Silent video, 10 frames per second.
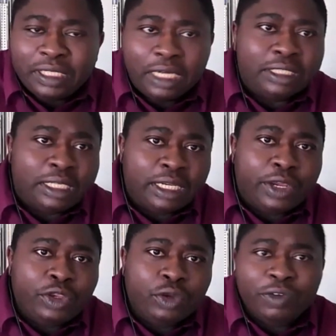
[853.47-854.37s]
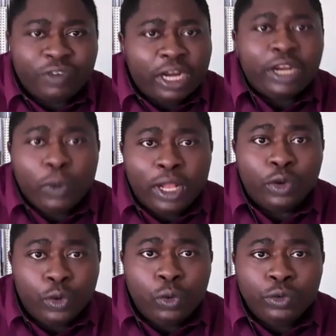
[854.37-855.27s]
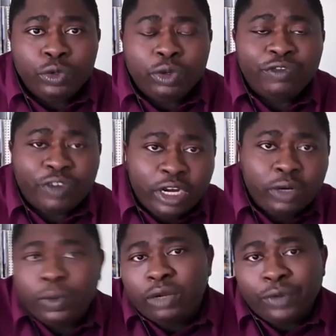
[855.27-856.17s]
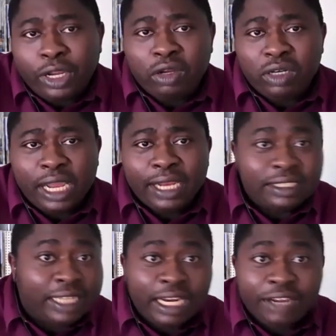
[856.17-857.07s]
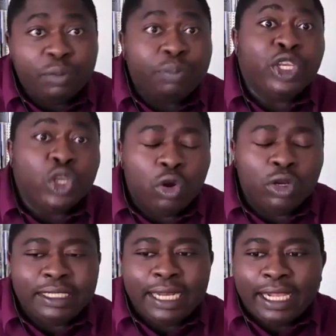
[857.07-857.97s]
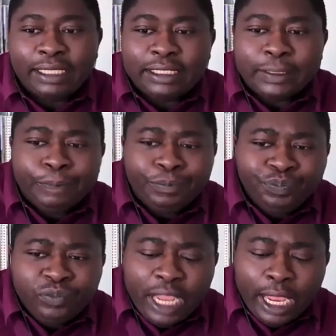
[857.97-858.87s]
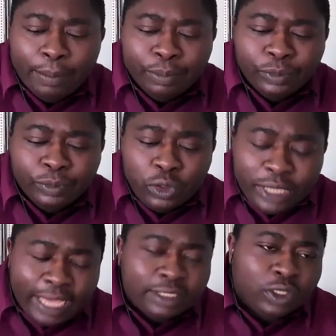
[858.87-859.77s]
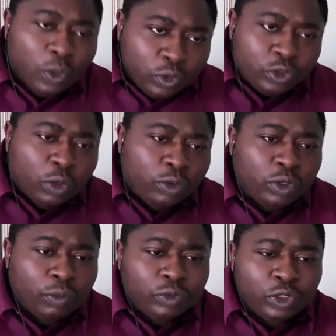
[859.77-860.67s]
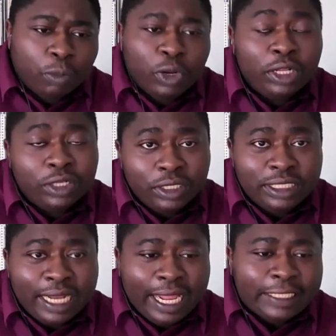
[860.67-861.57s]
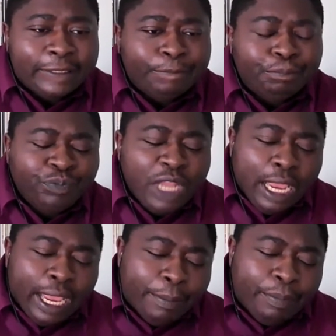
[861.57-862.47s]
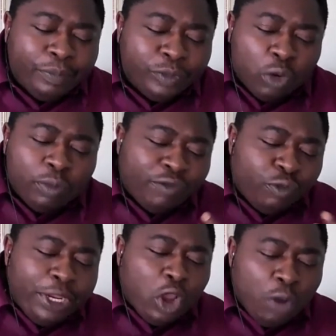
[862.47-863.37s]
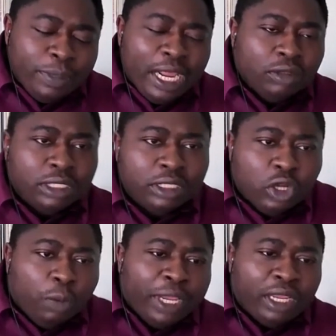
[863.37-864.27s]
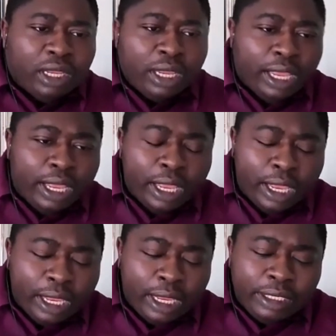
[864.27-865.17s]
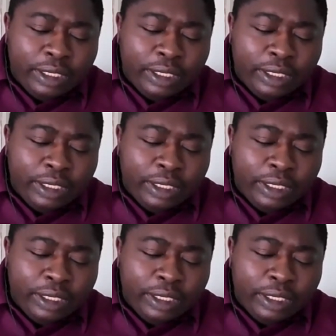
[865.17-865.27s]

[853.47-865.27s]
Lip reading: certainly you were very well known, you were very well recognized, and even beyond that. So yeah, so job well done to that. So if we come down to the topic, I